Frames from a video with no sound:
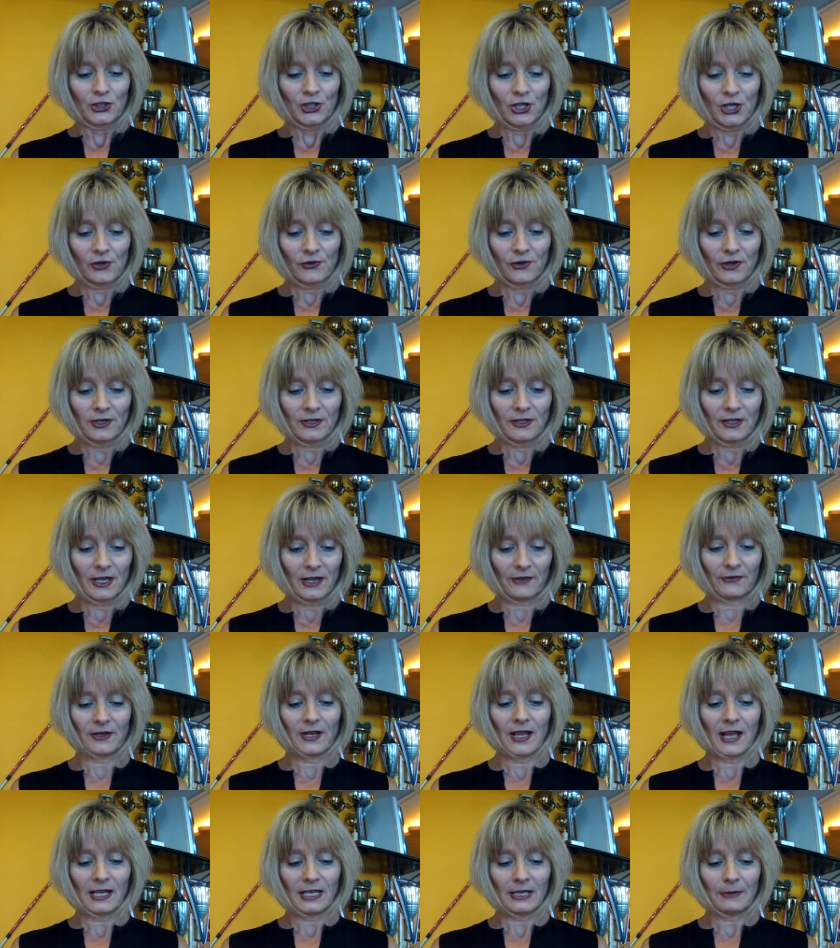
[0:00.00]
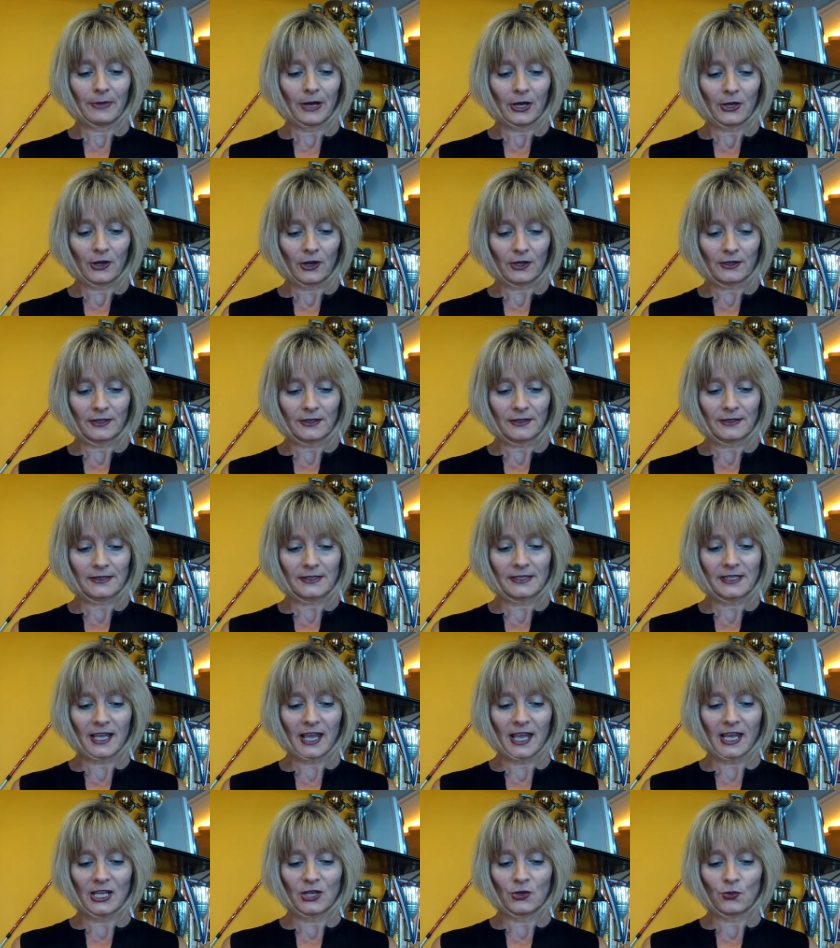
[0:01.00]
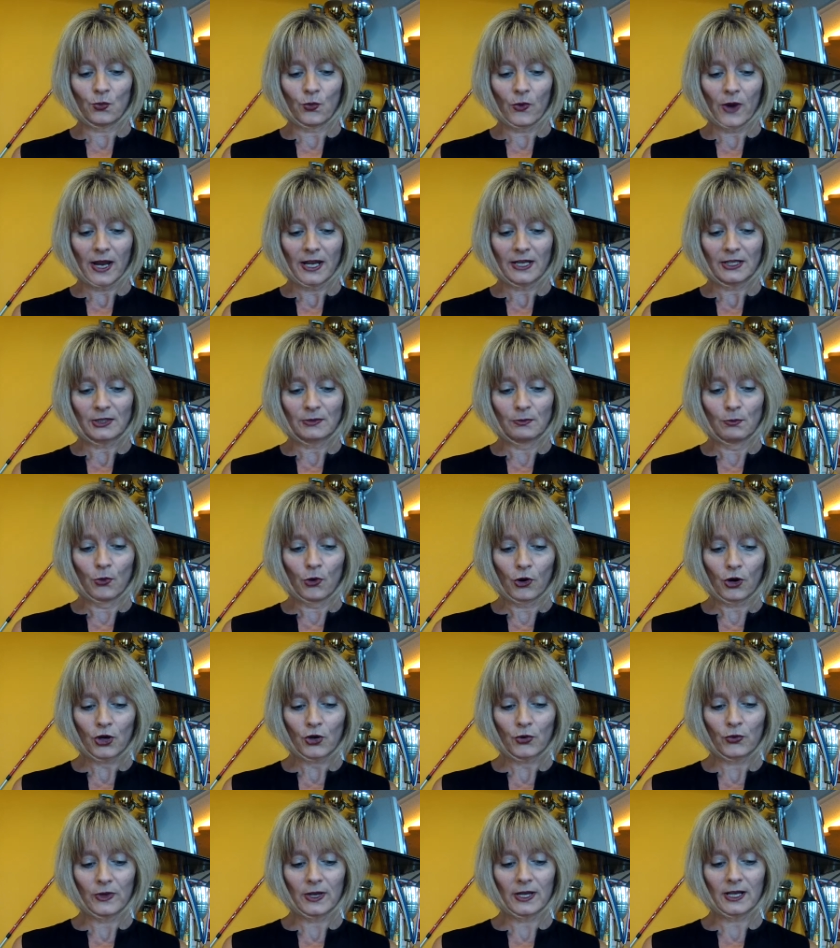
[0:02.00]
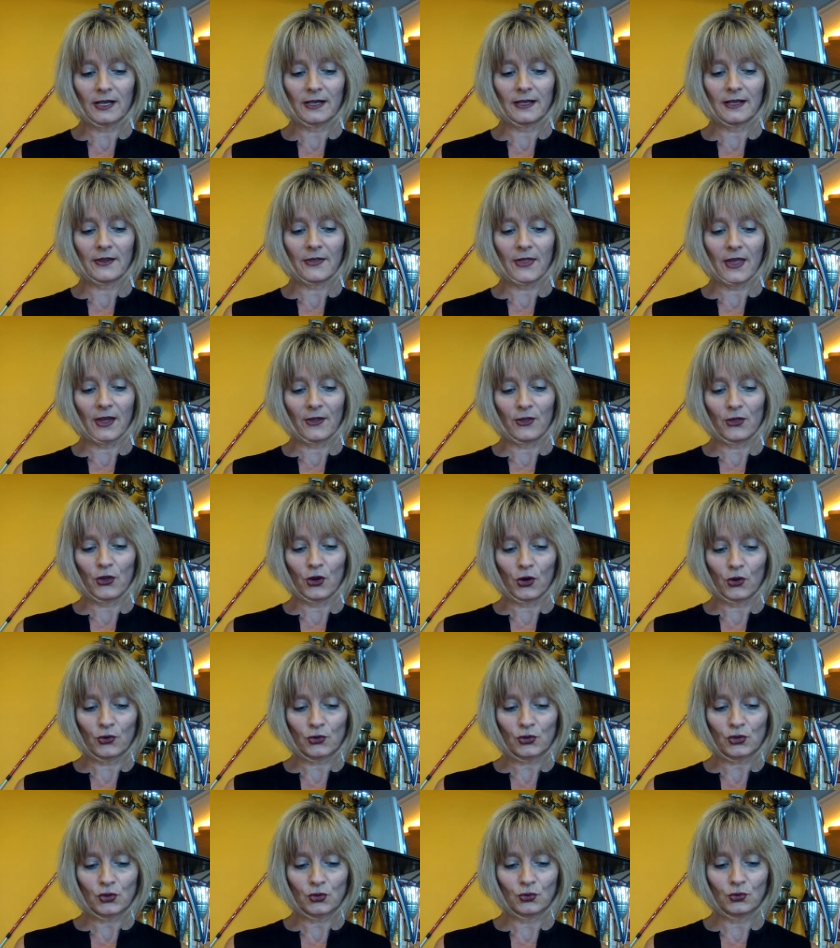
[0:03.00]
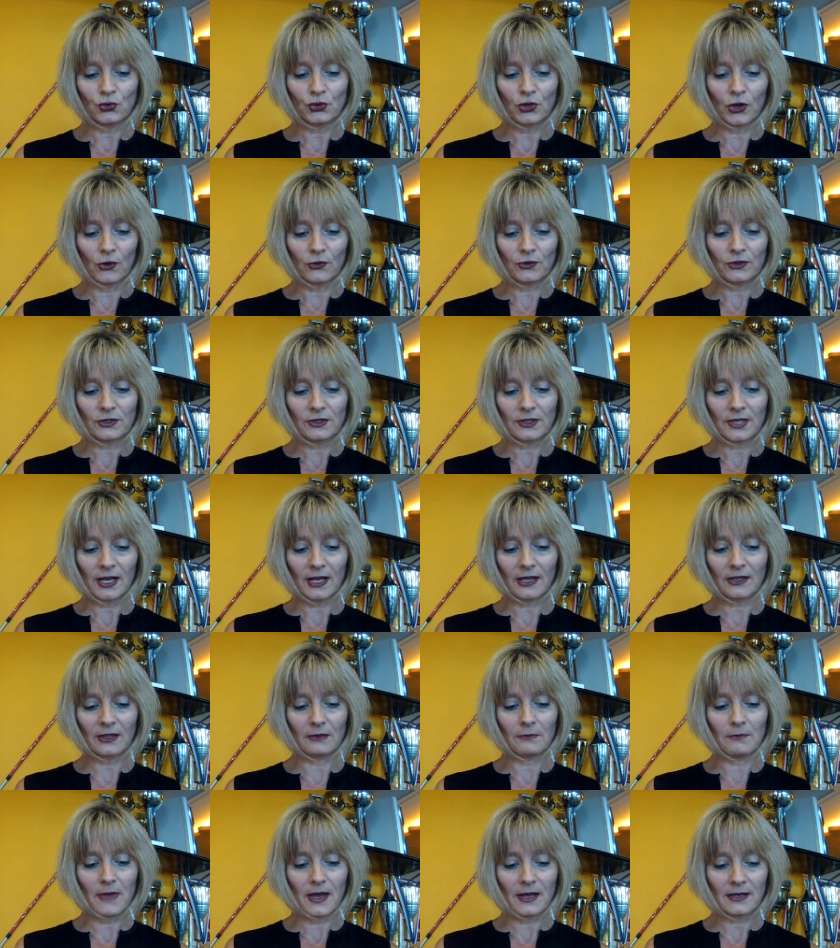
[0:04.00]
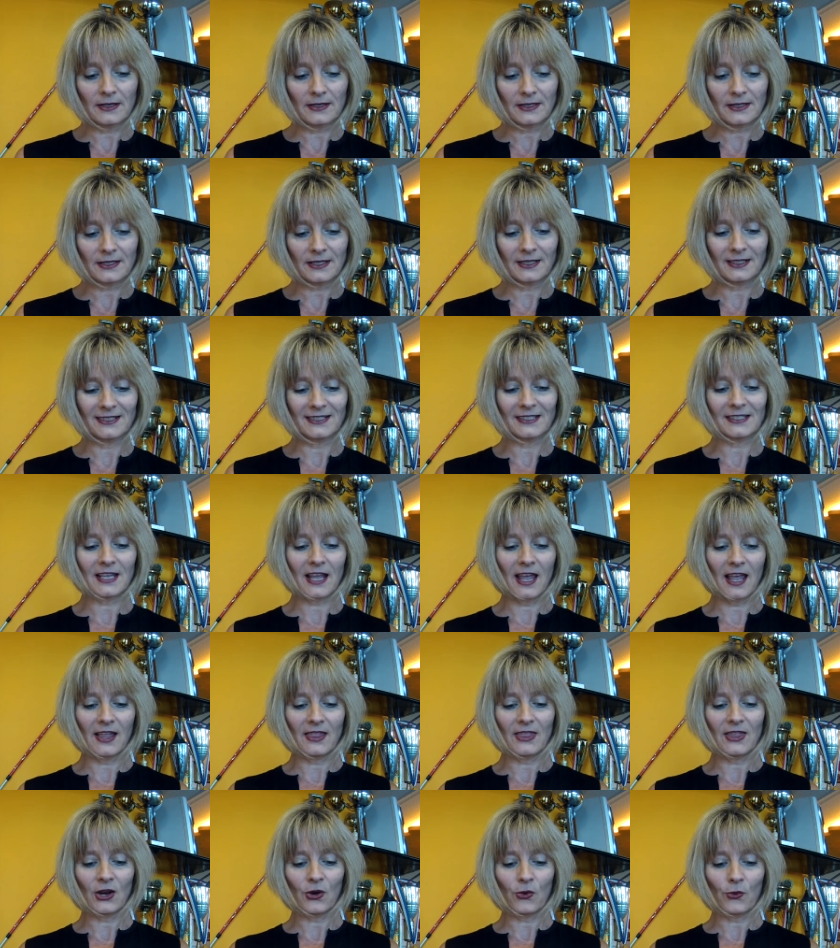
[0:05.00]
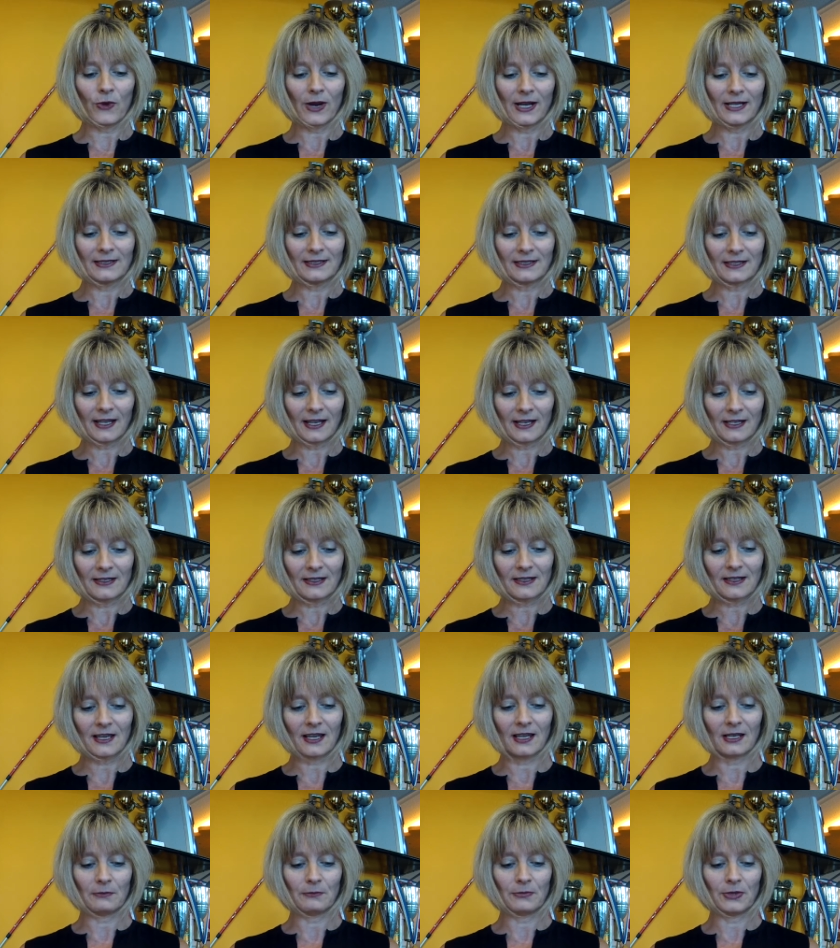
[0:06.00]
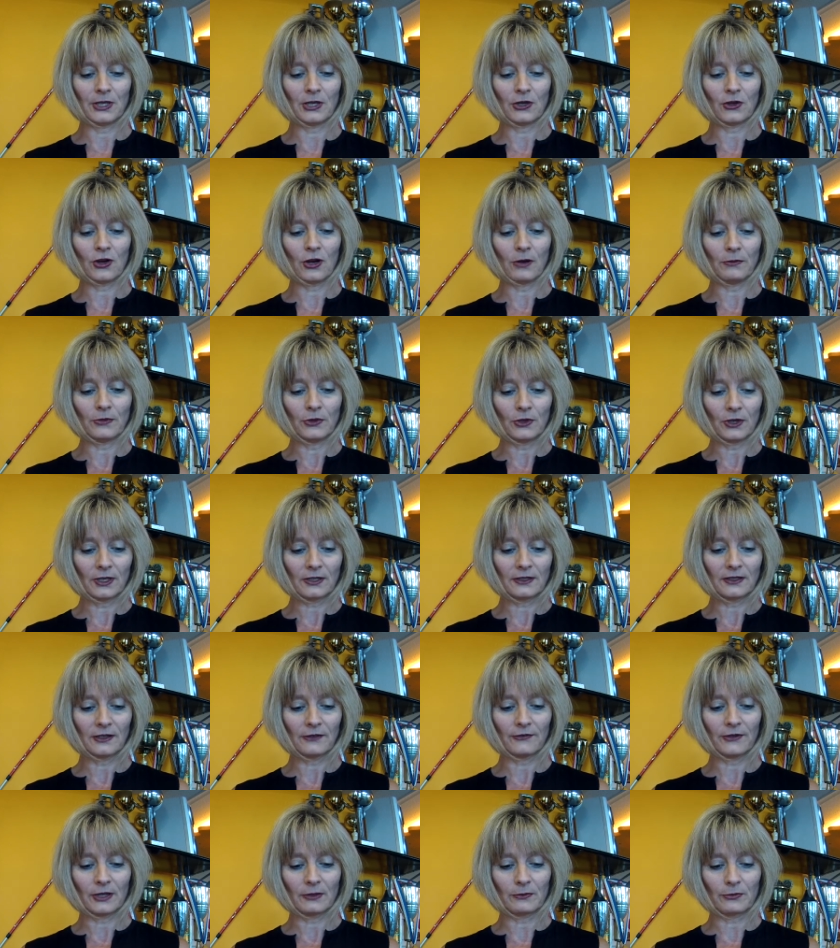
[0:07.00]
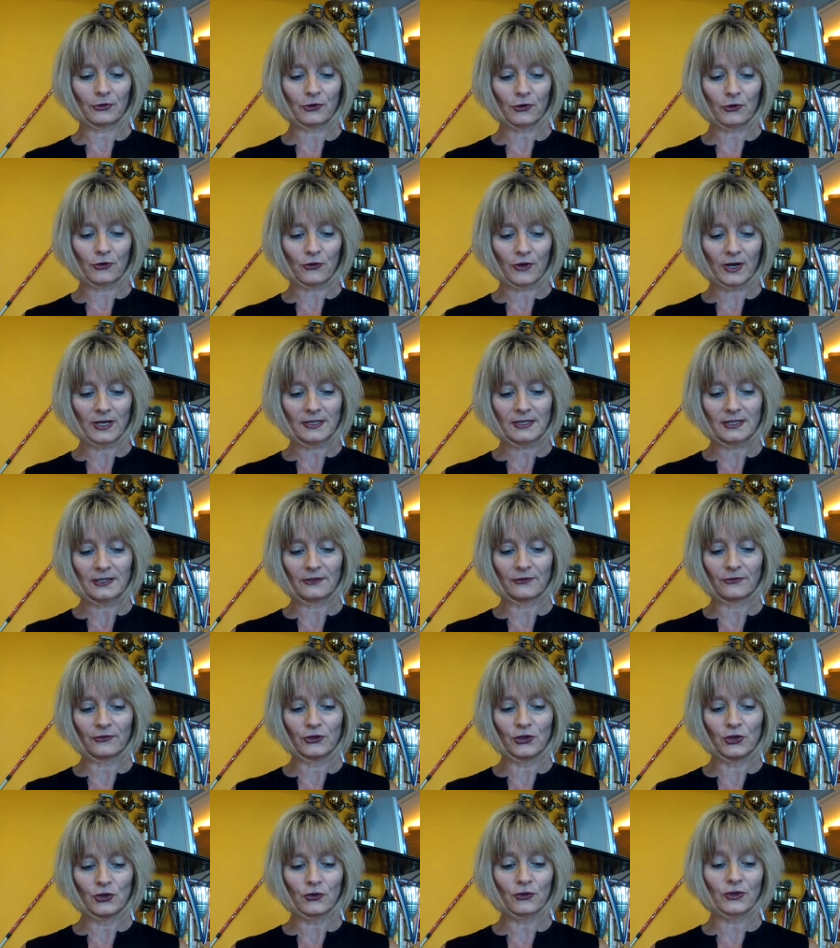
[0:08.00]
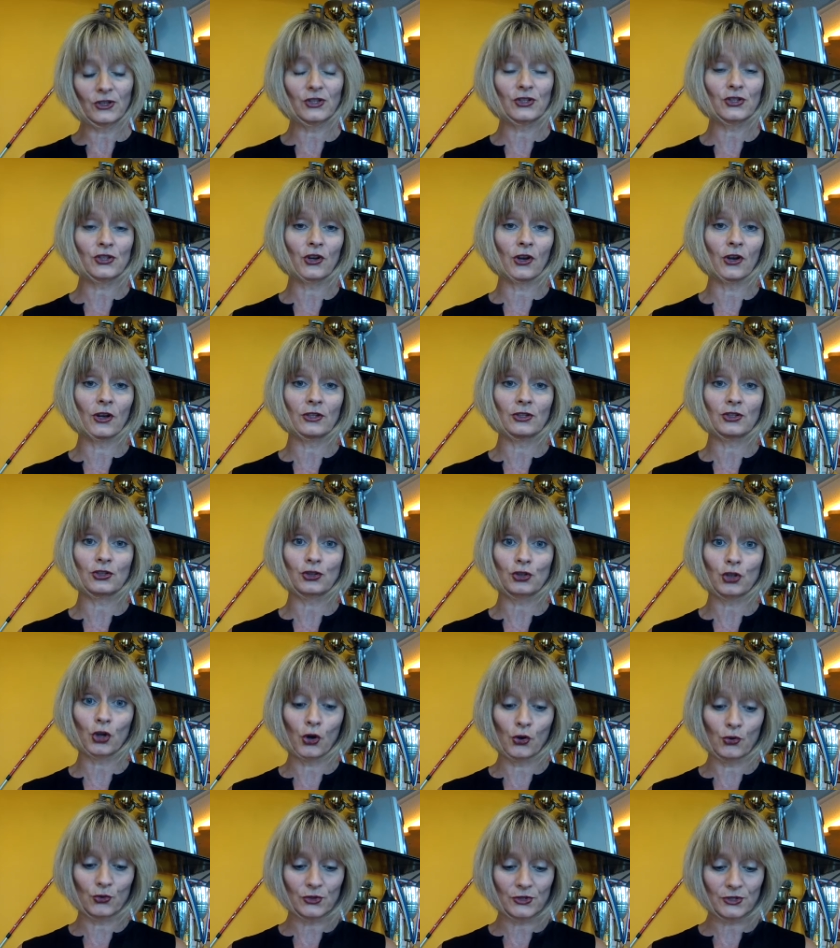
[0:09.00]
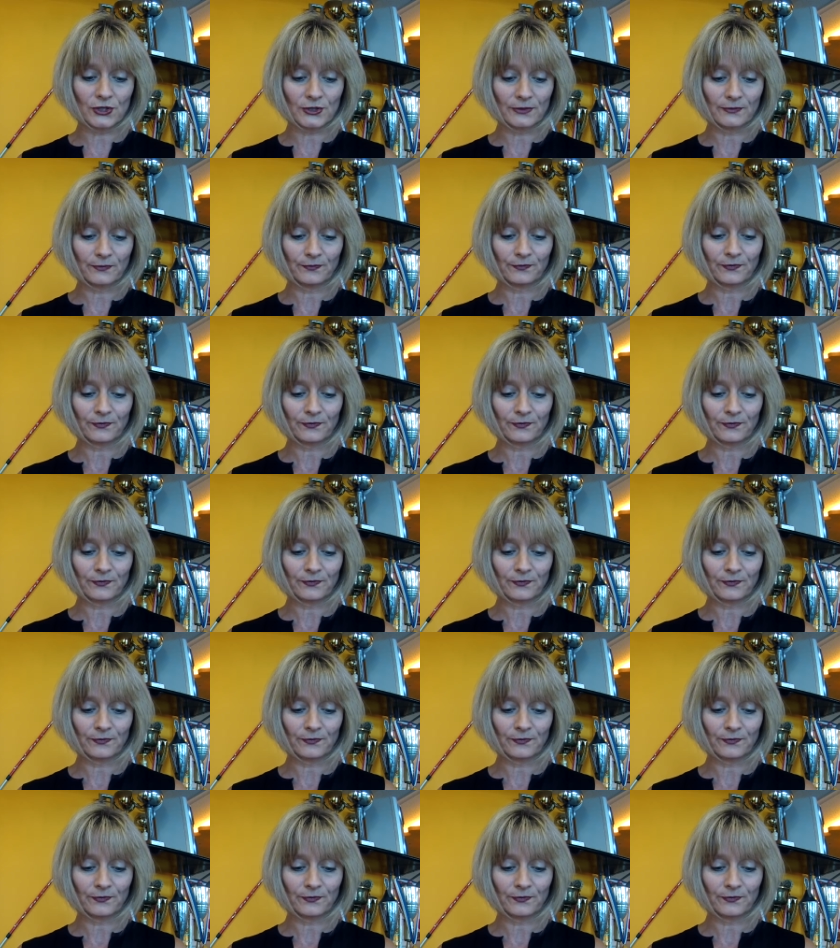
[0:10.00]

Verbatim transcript: Children given antibiotics gain weight more quickly than those who don't take the medicines and their weight gain can be cumulative and progressive, new research shows.